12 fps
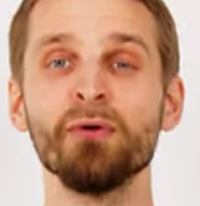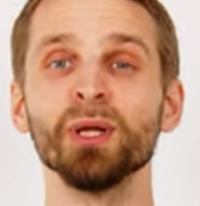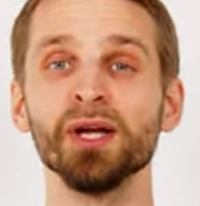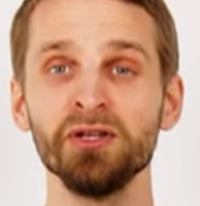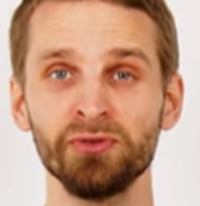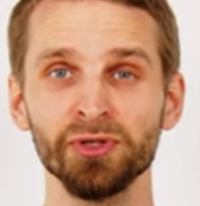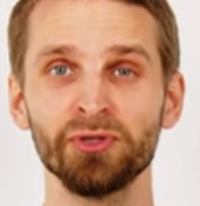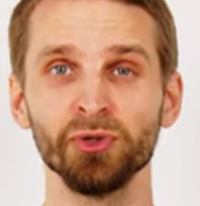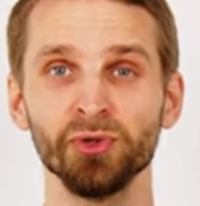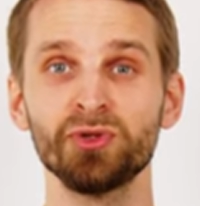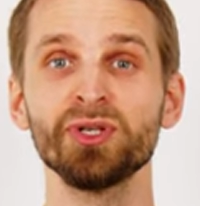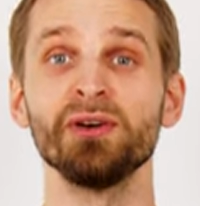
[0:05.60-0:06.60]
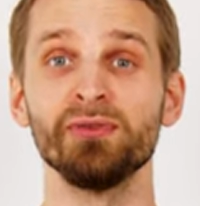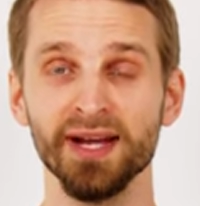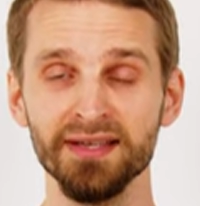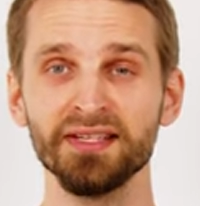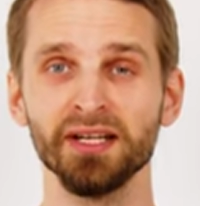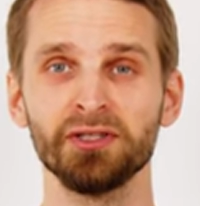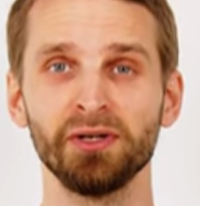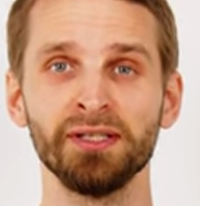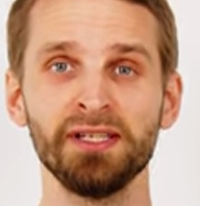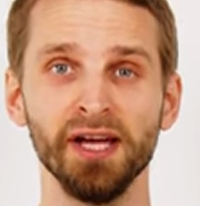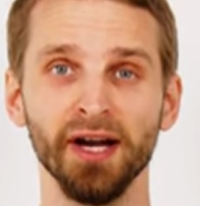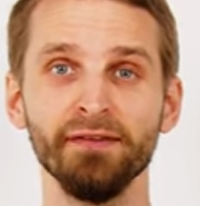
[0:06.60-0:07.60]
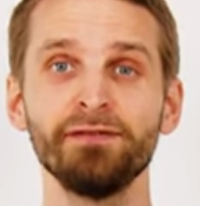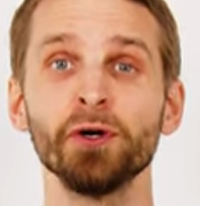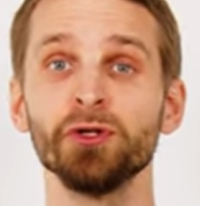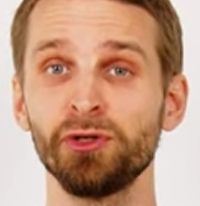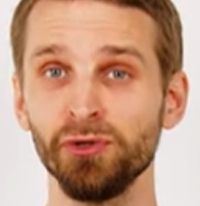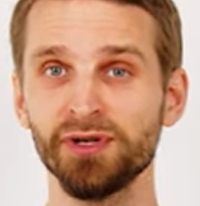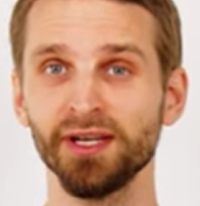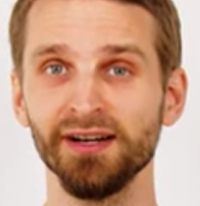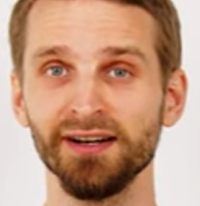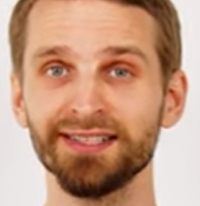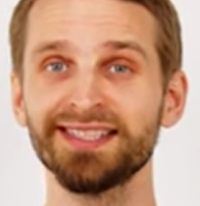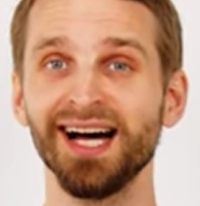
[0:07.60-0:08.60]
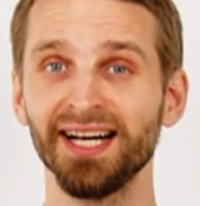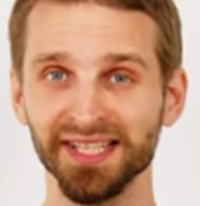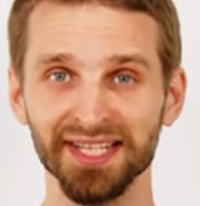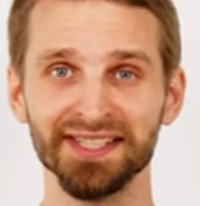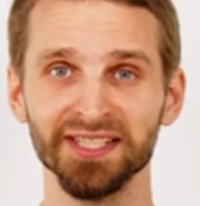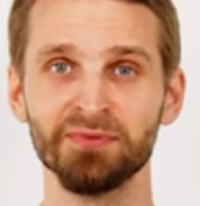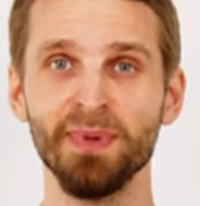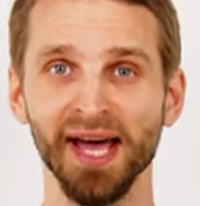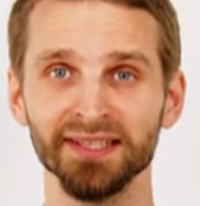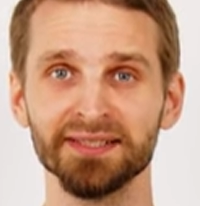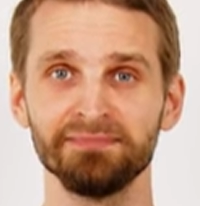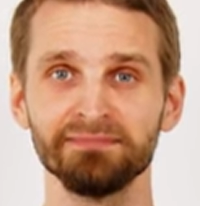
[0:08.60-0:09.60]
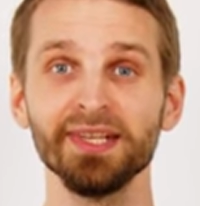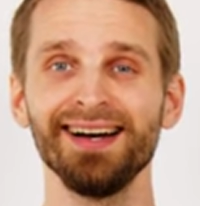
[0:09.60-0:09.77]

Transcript: I will introduce a ray sector antenna for 2 GHz unlicensed bands.